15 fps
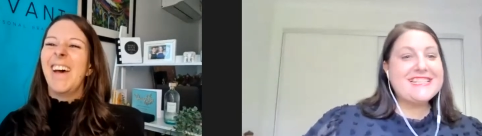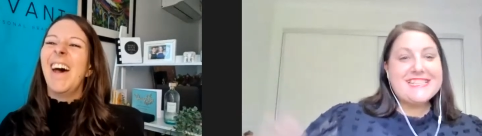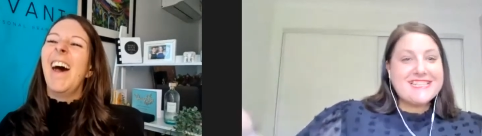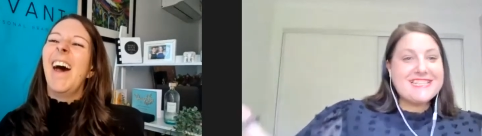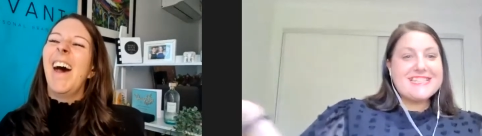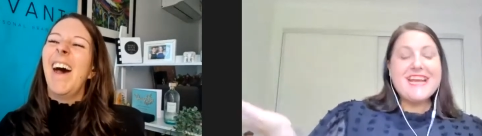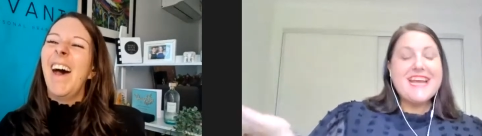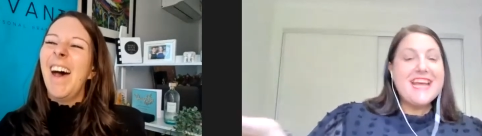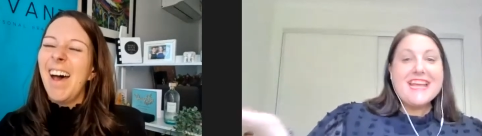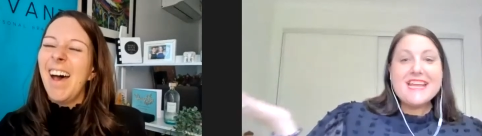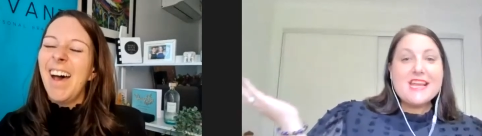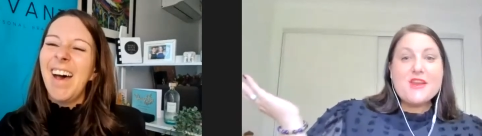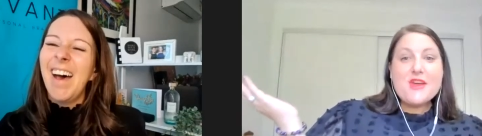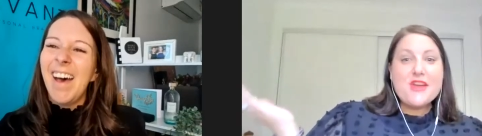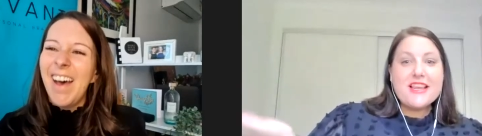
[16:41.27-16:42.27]
Speaker 1: this is
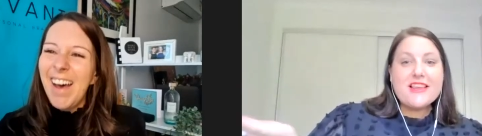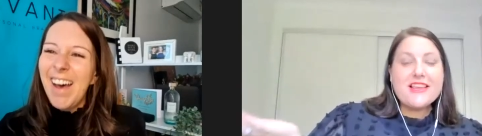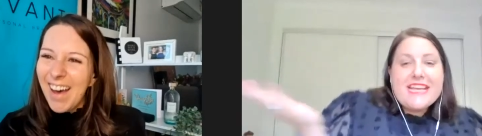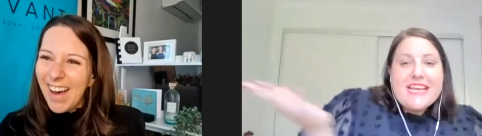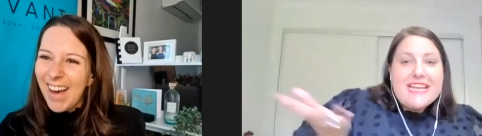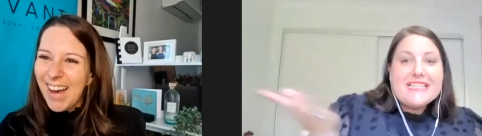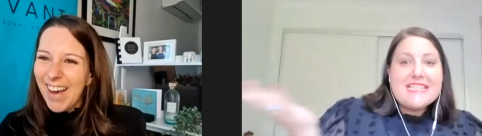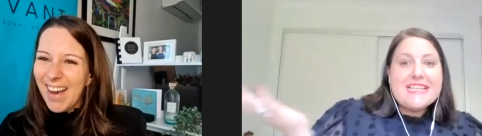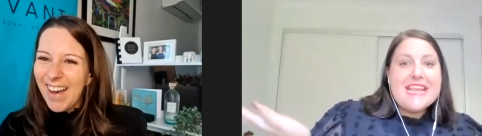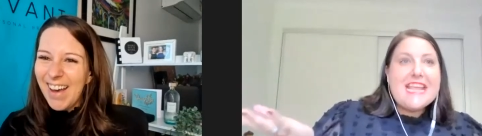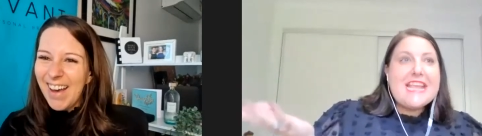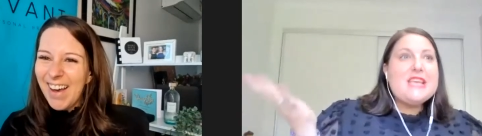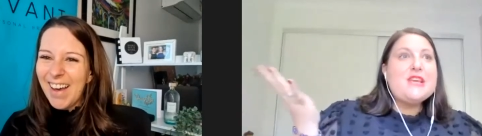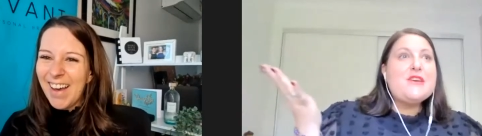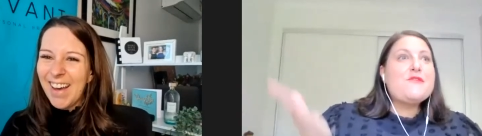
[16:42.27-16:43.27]
you know, like it.
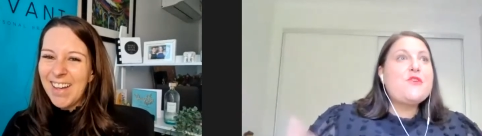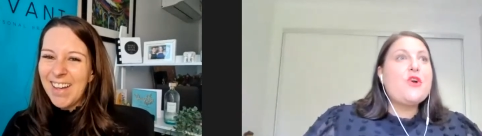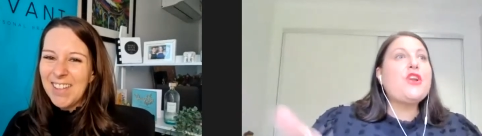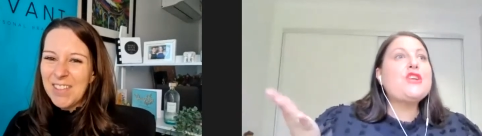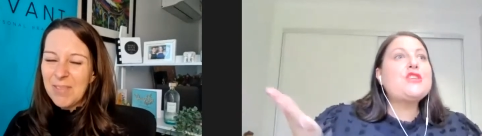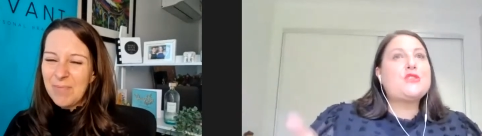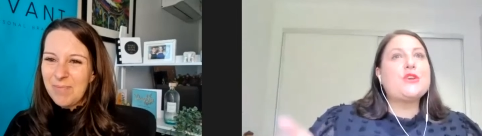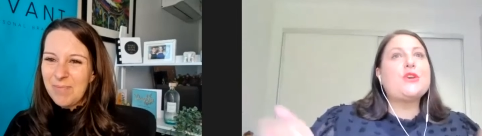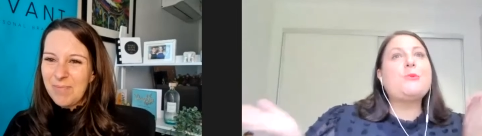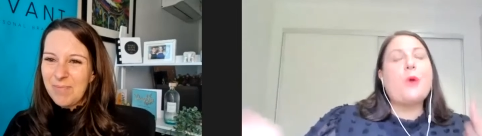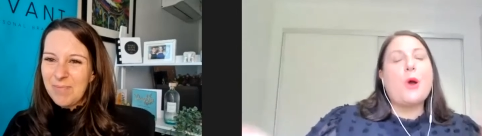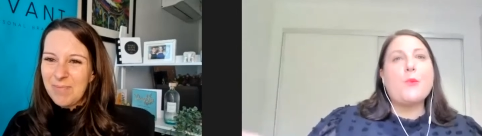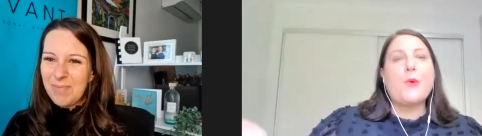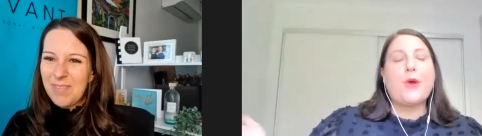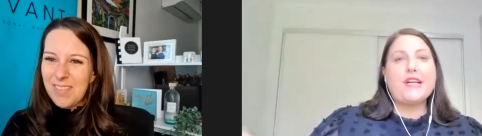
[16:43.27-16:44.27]
You've got to do
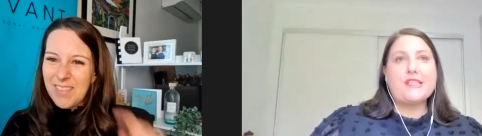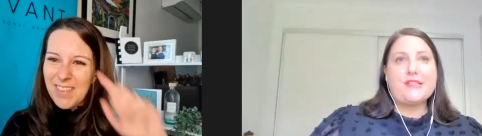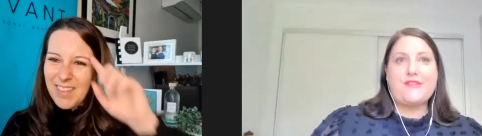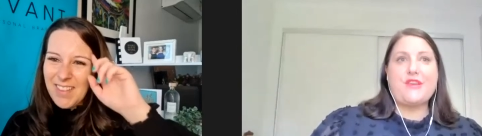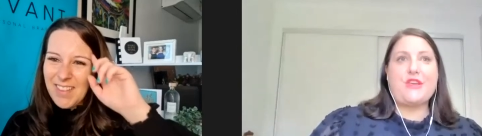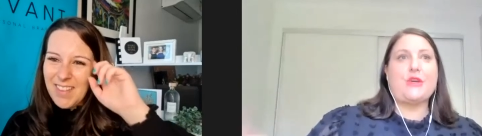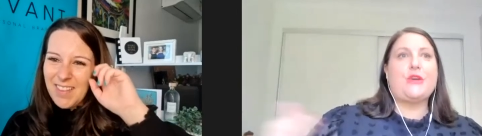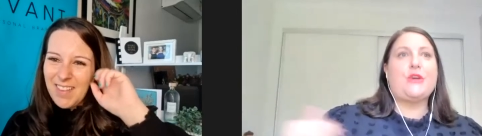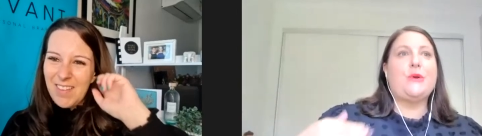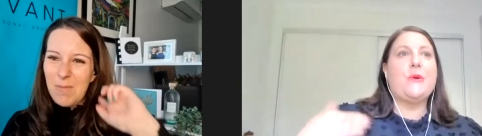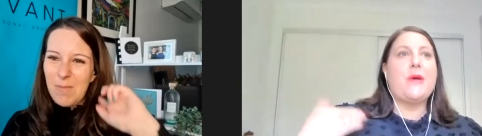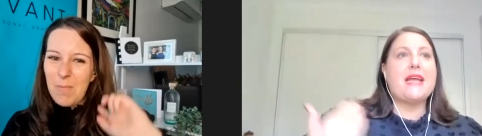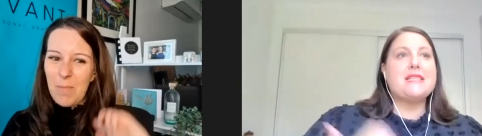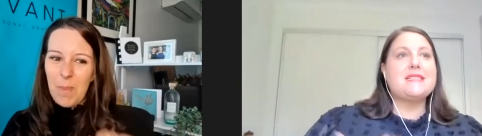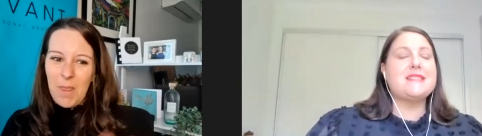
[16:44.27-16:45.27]
what works for you.
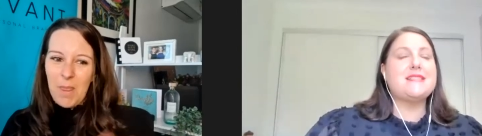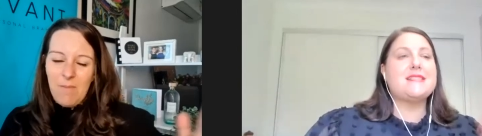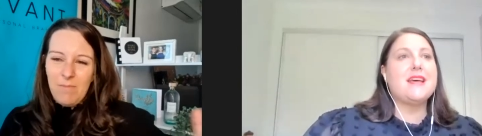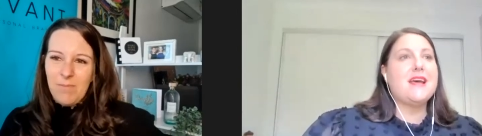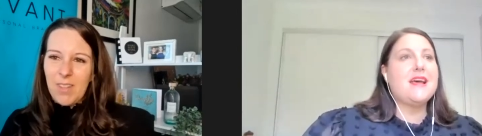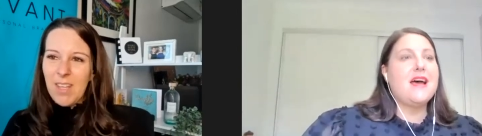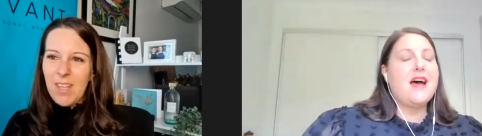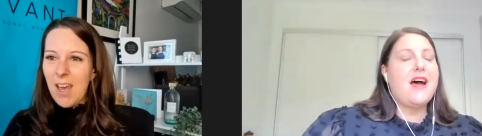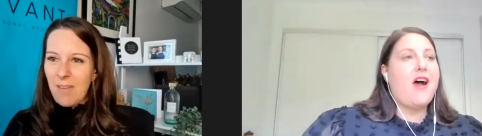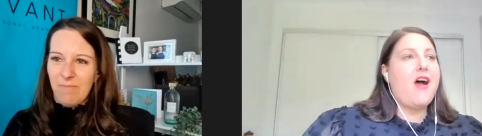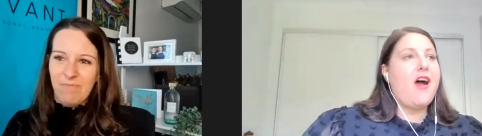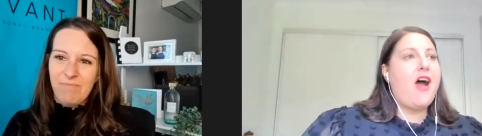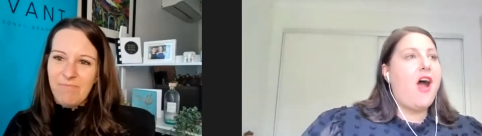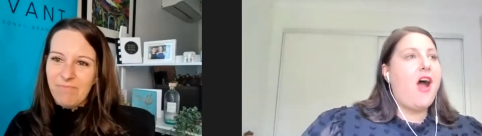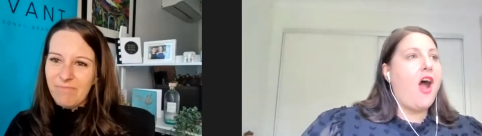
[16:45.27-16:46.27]
And
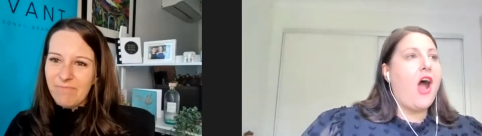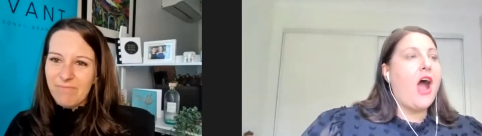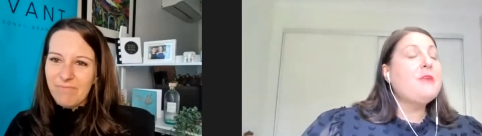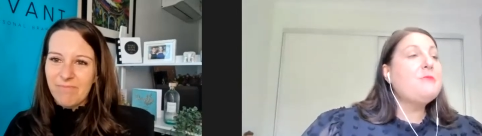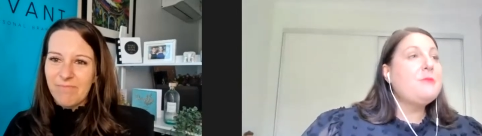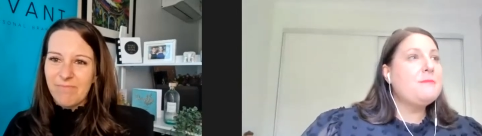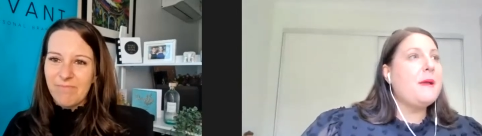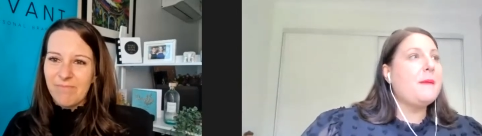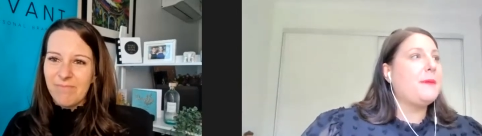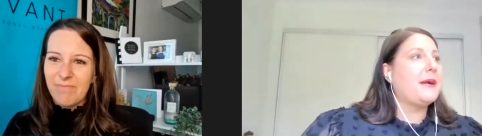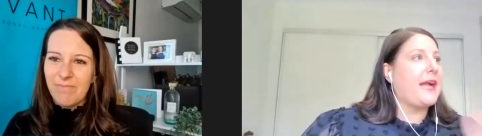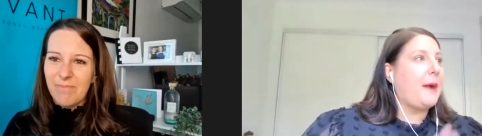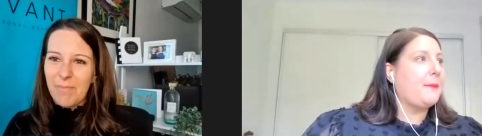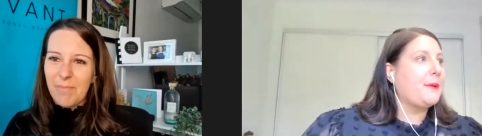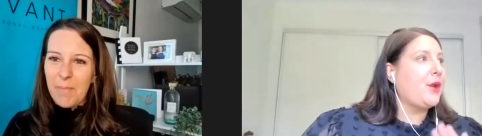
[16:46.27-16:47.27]
I remember
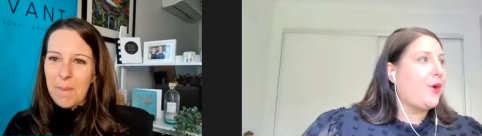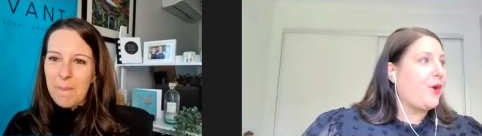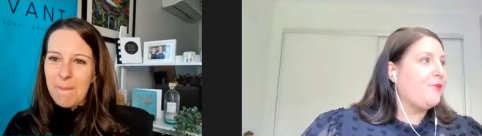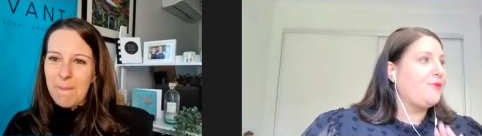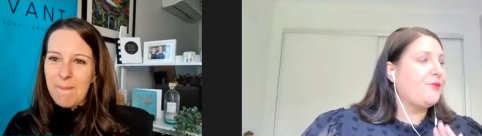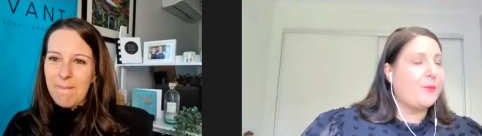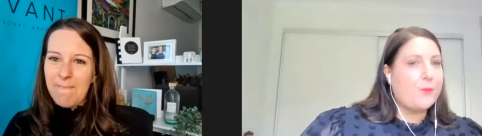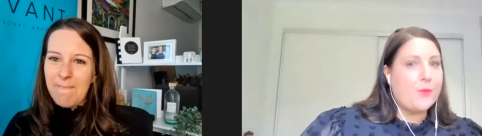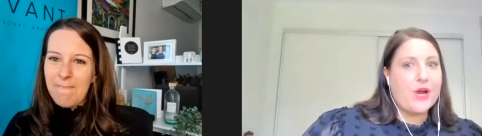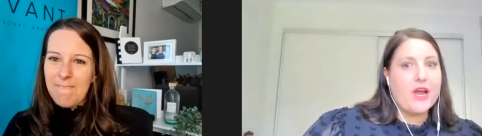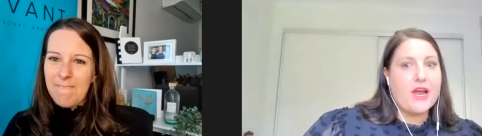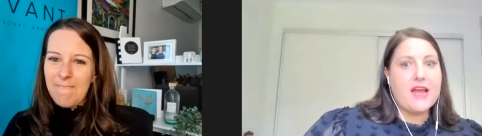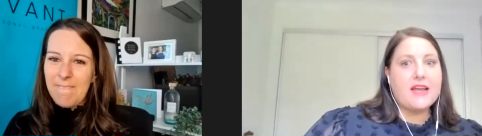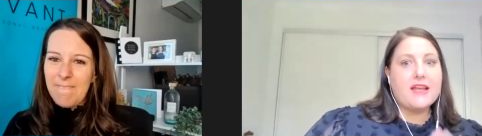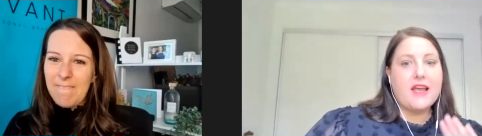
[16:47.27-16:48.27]
coming home from
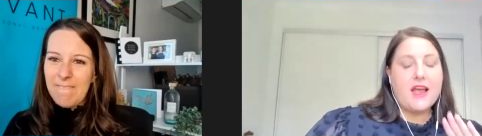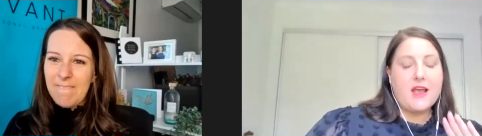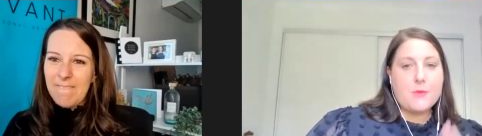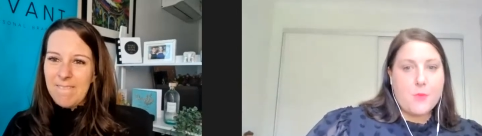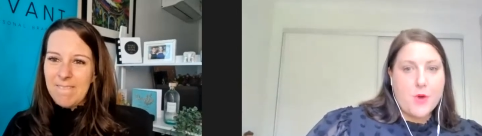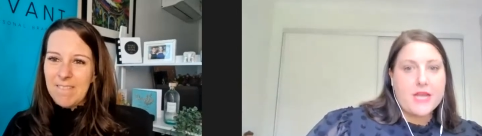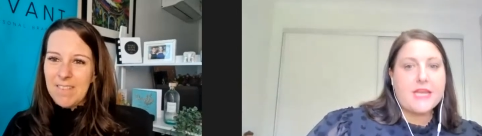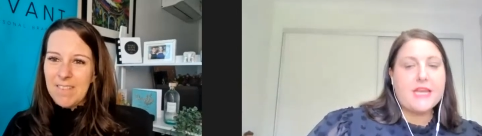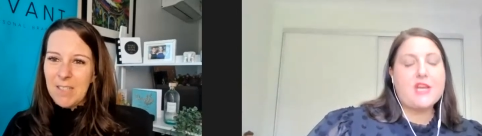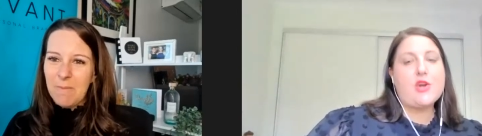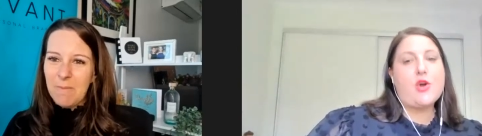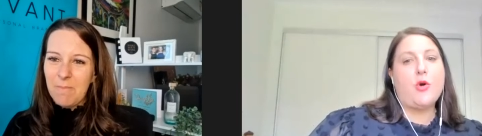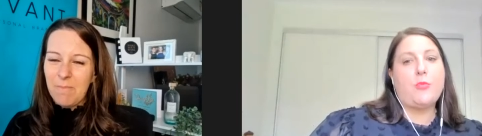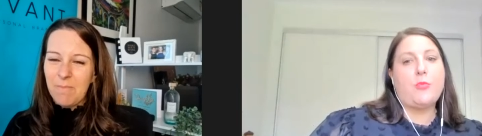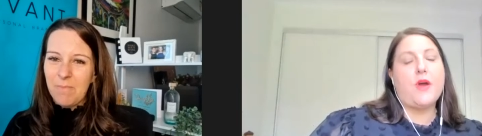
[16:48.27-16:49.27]
work, working in
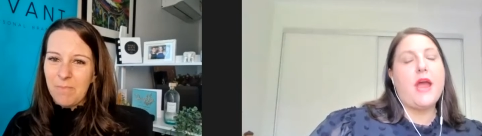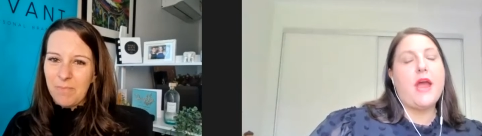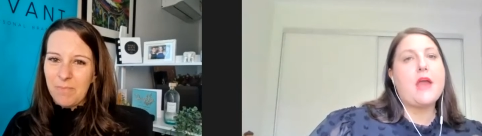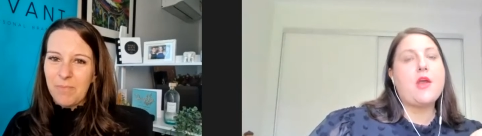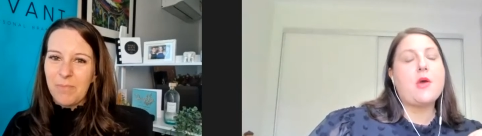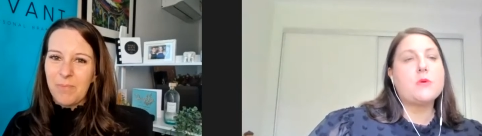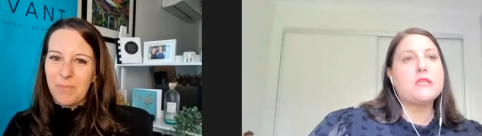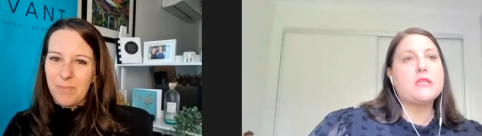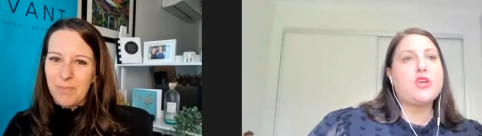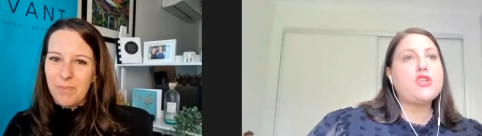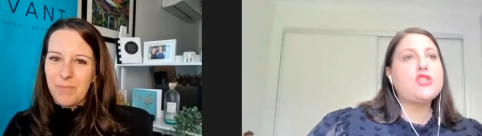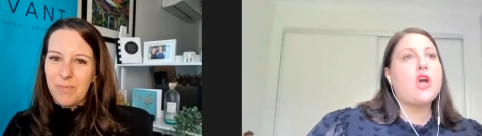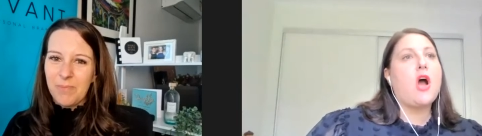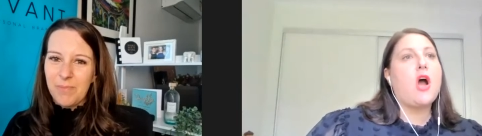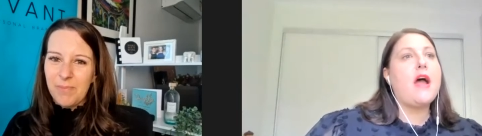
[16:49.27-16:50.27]
corporate, and I was so
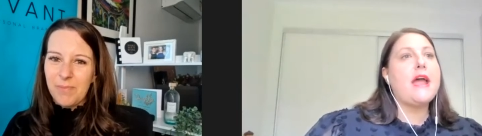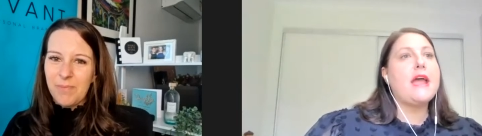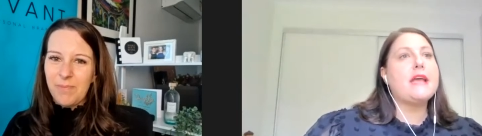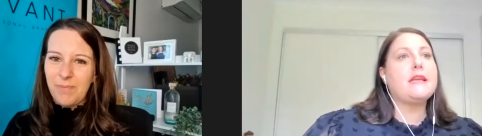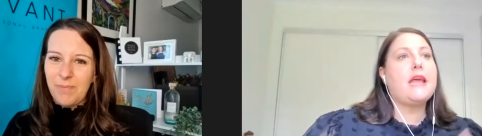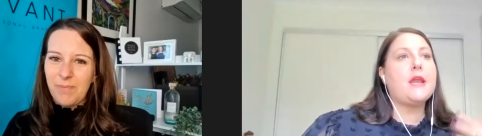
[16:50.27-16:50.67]
tired.